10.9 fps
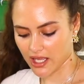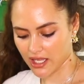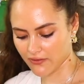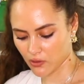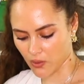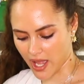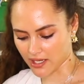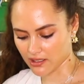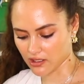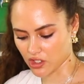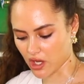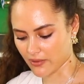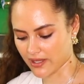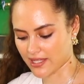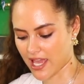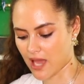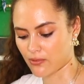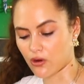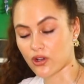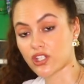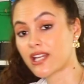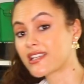even when, you know, at the
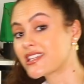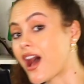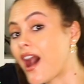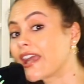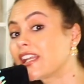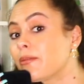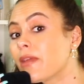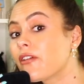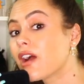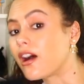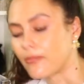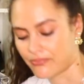airport. Tiny mirror.